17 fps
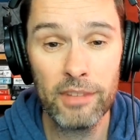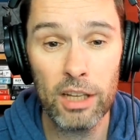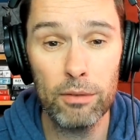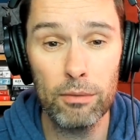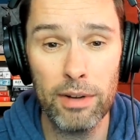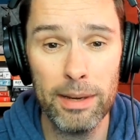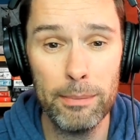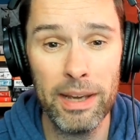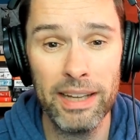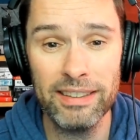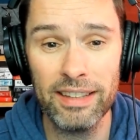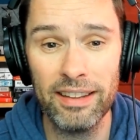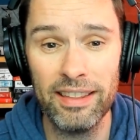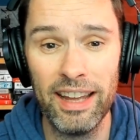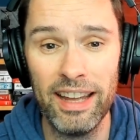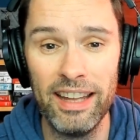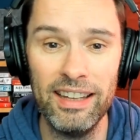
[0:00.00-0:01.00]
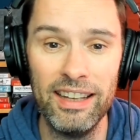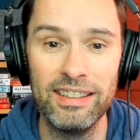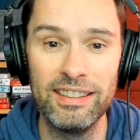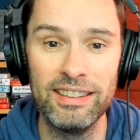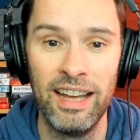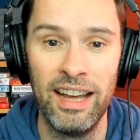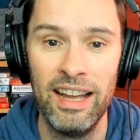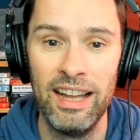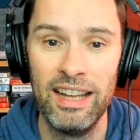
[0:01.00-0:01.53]
remit, I think.
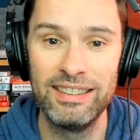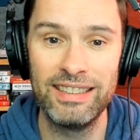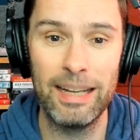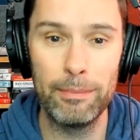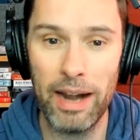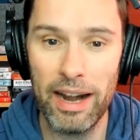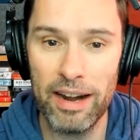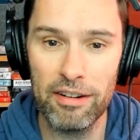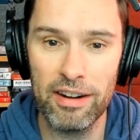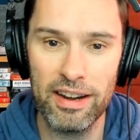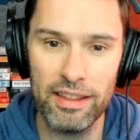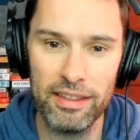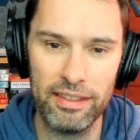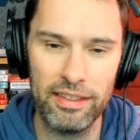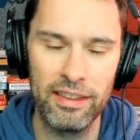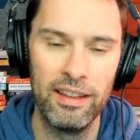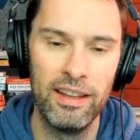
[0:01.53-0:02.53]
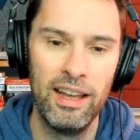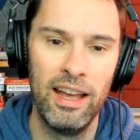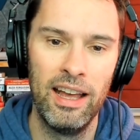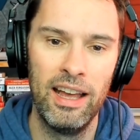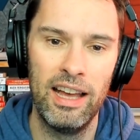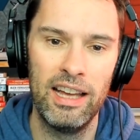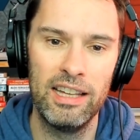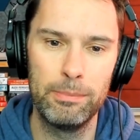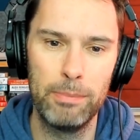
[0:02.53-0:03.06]
And Sam Erith
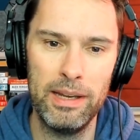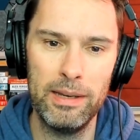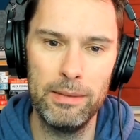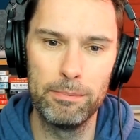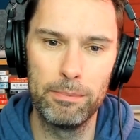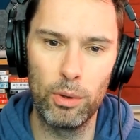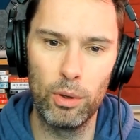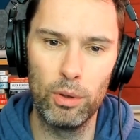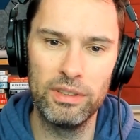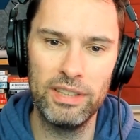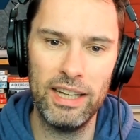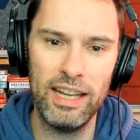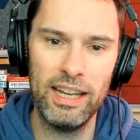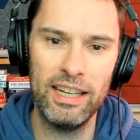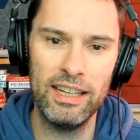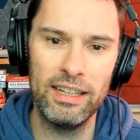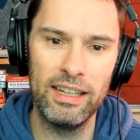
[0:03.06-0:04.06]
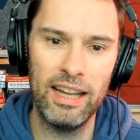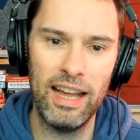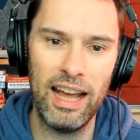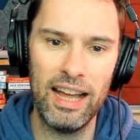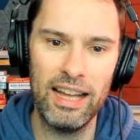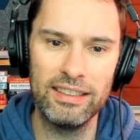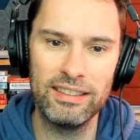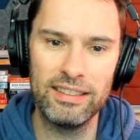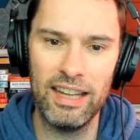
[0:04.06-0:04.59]
has been brought in
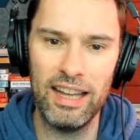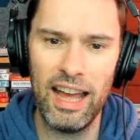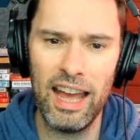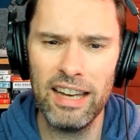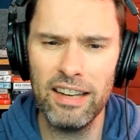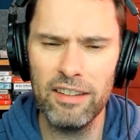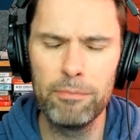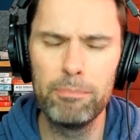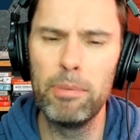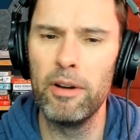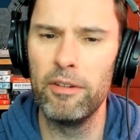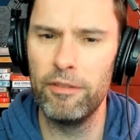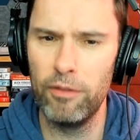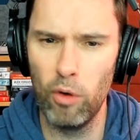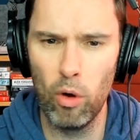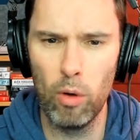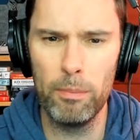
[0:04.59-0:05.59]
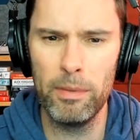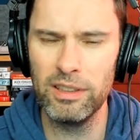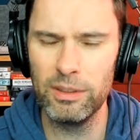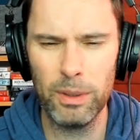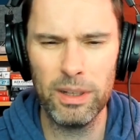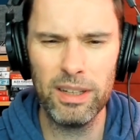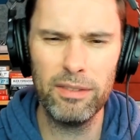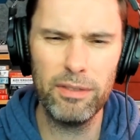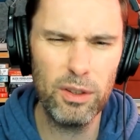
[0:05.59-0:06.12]
as a head of
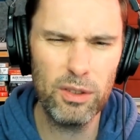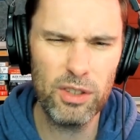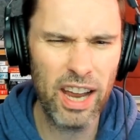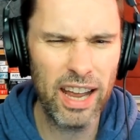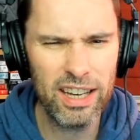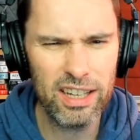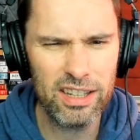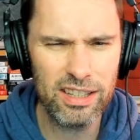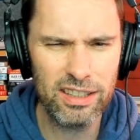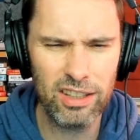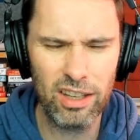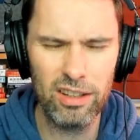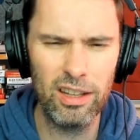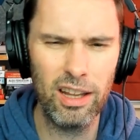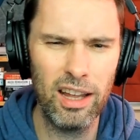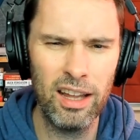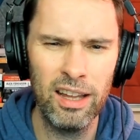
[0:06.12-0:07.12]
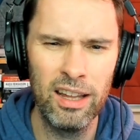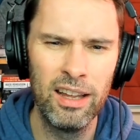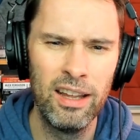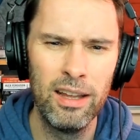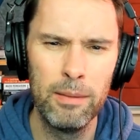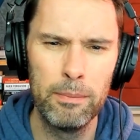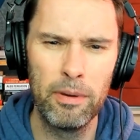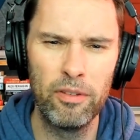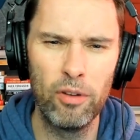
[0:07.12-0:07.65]
performance. We had a few changes on the
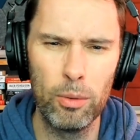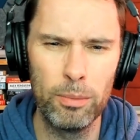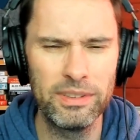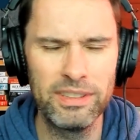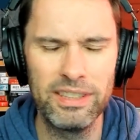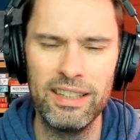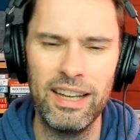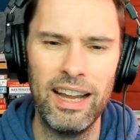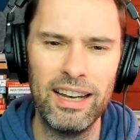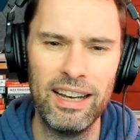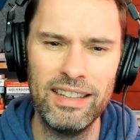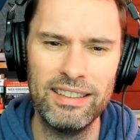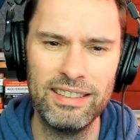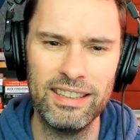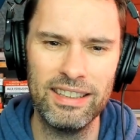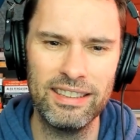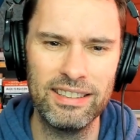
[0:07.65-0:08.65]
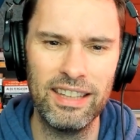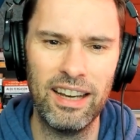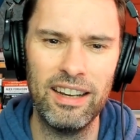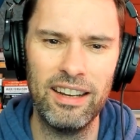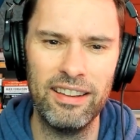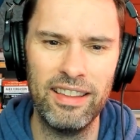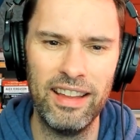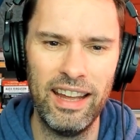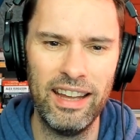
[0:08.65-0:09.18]
performance and analytics
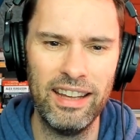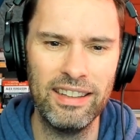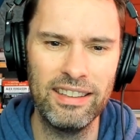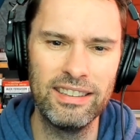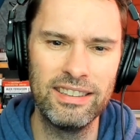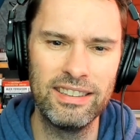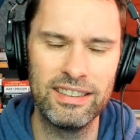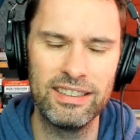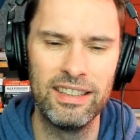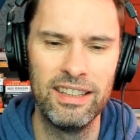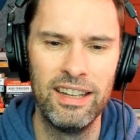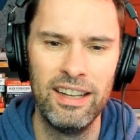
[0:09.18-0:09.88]
side of things